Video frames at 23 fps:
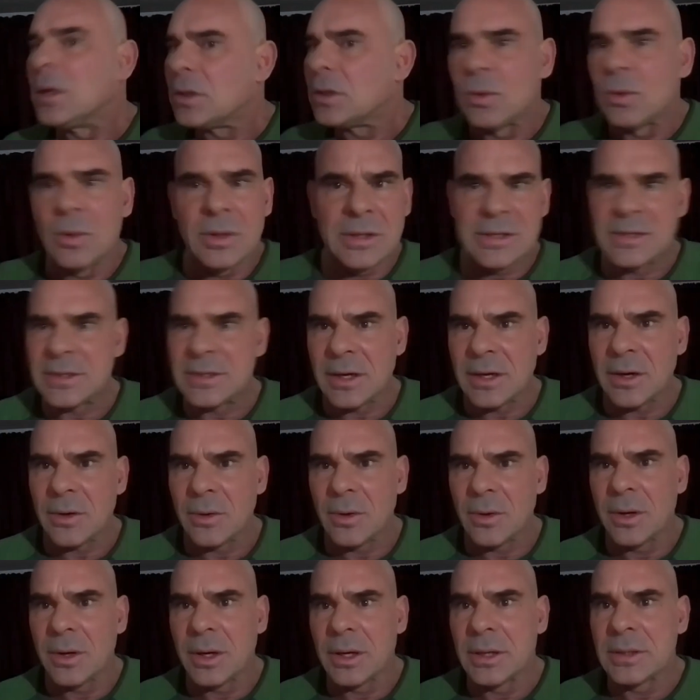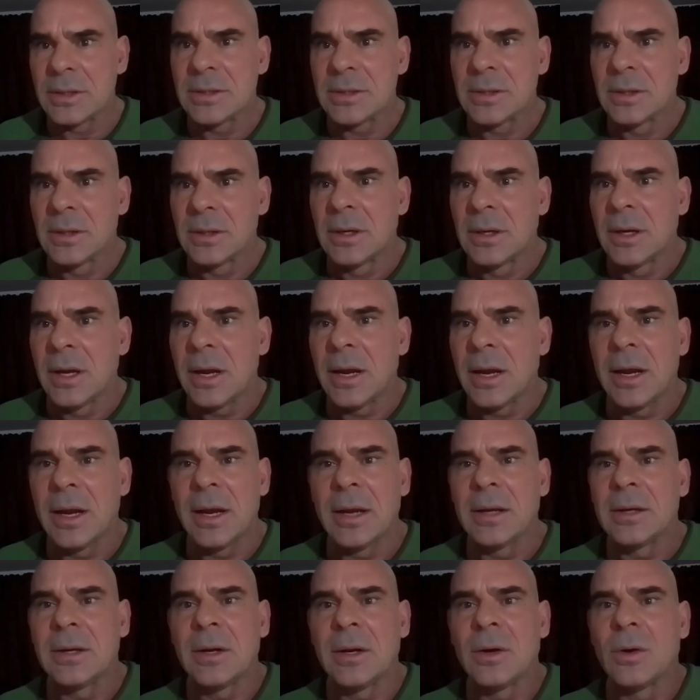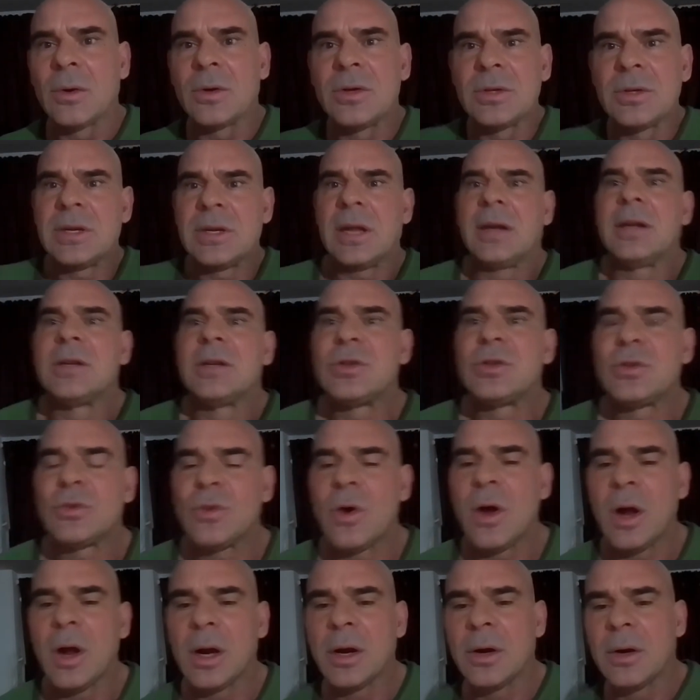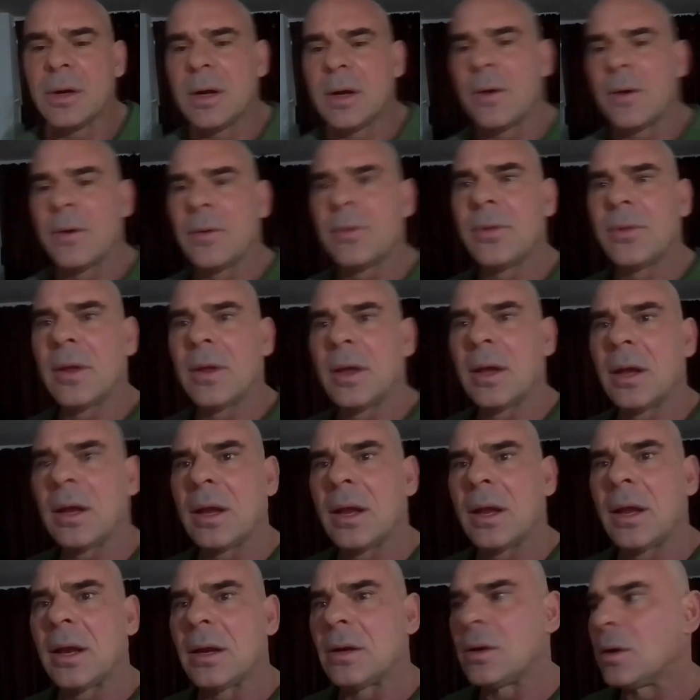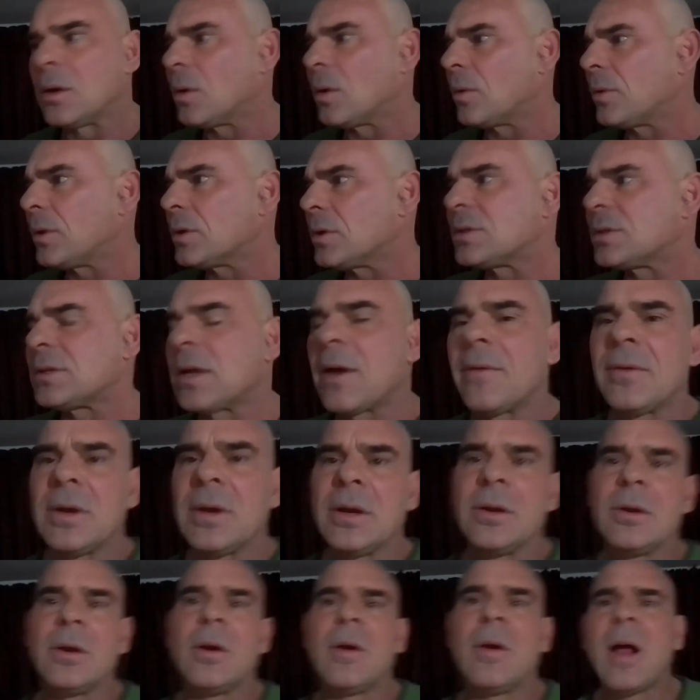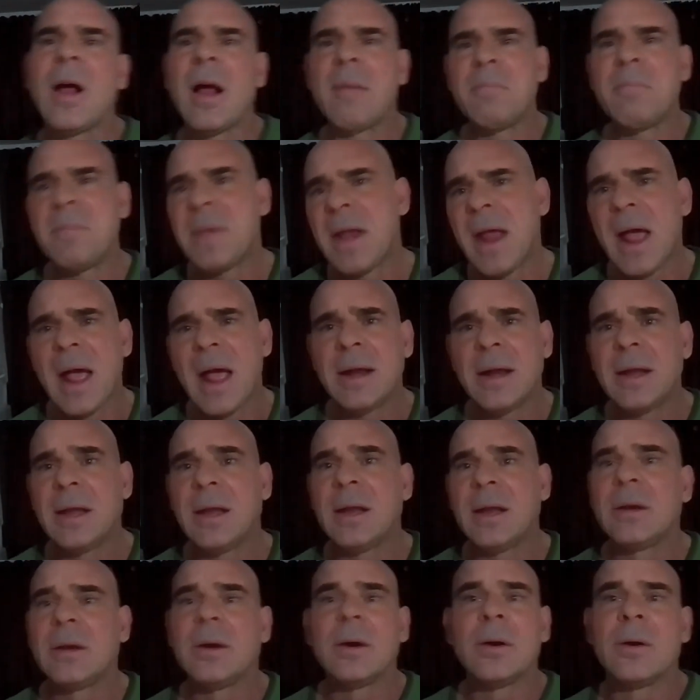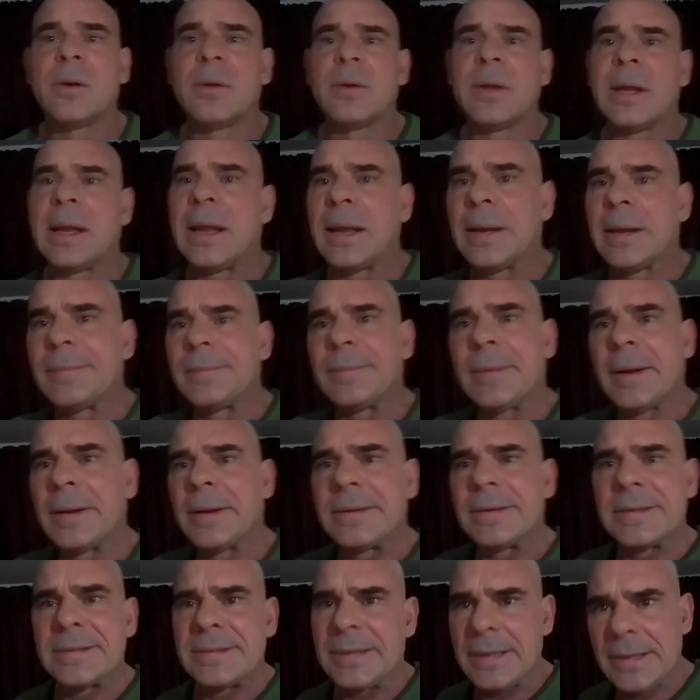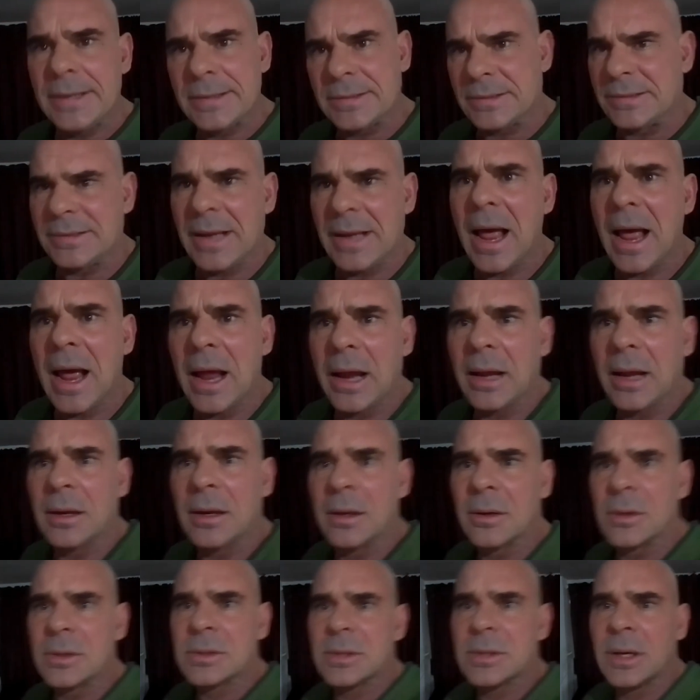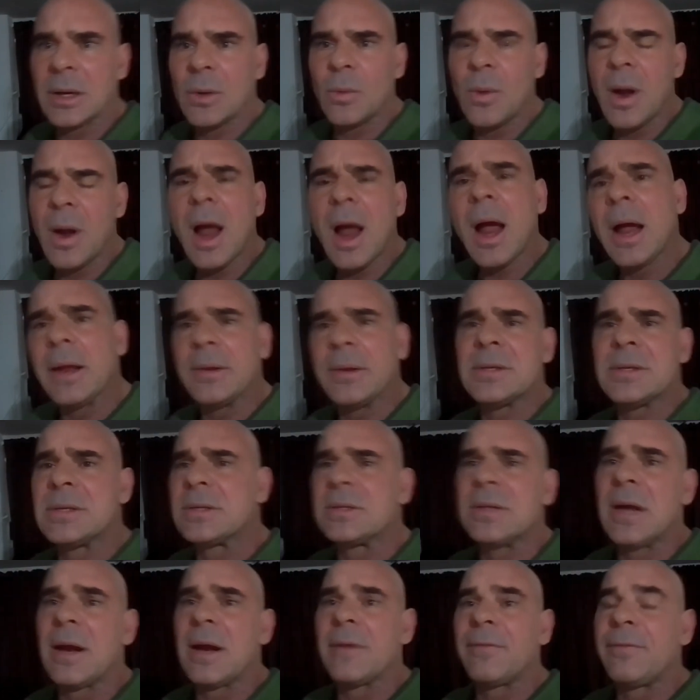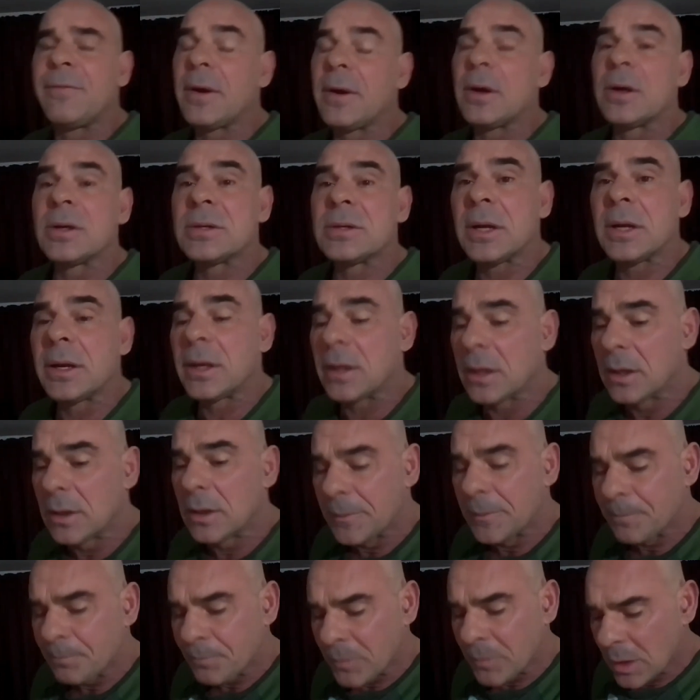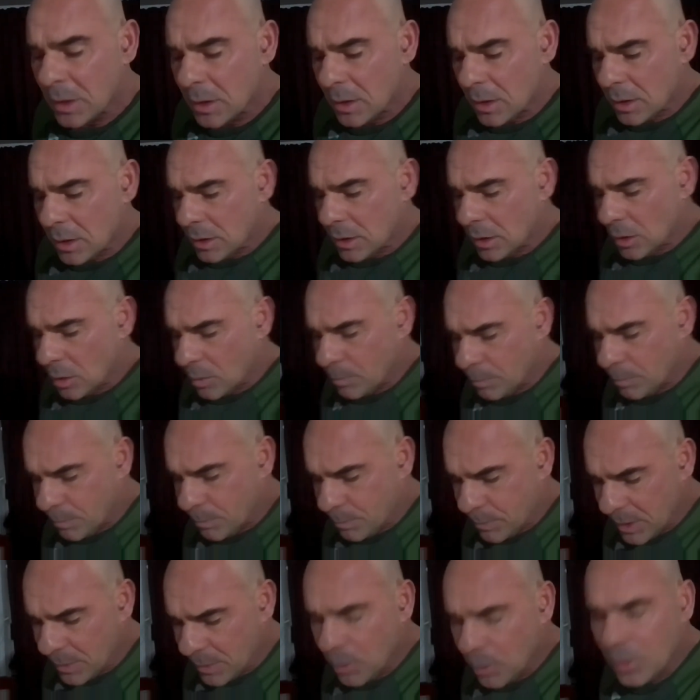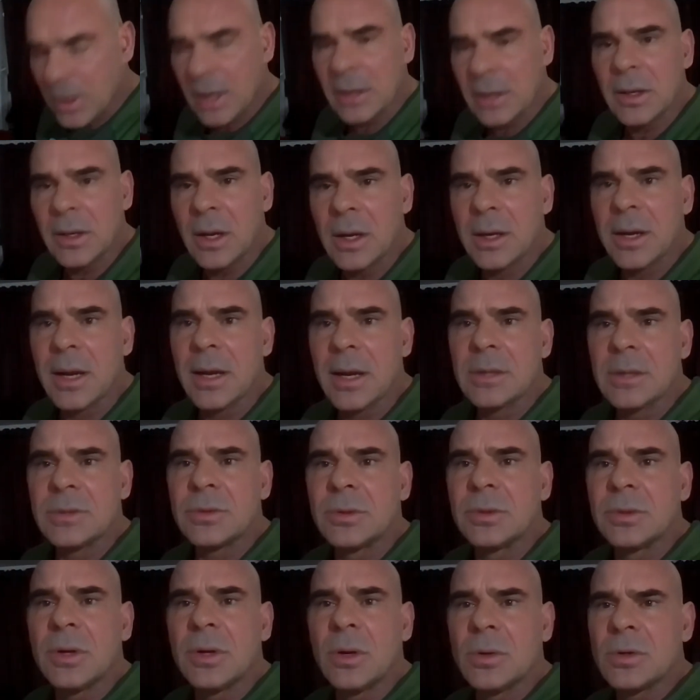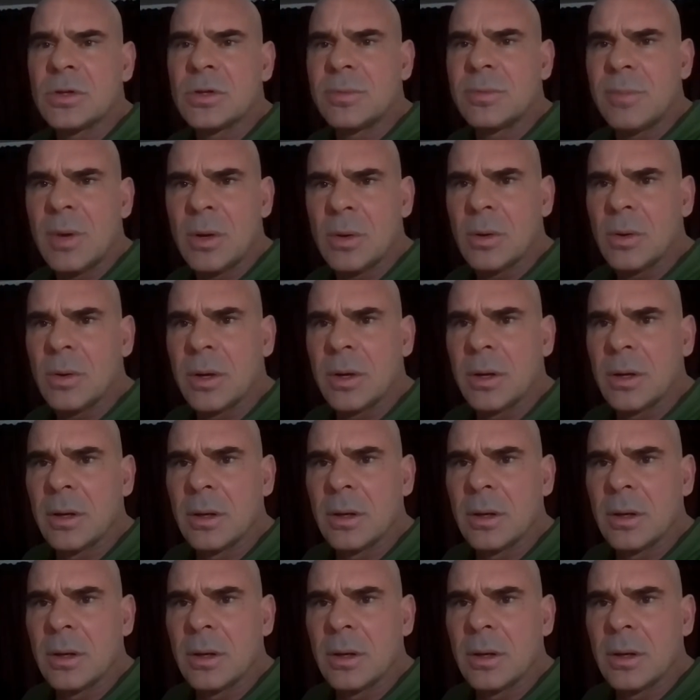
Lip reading: doing steroids, and, you know, just getting stronger and everything, and, you know, they're 70, you know, I'm natty, and, you know, they get a disease and die. You know, it's like, why? This is not fair. It's like, you know, people get lung cancer and don't smoke.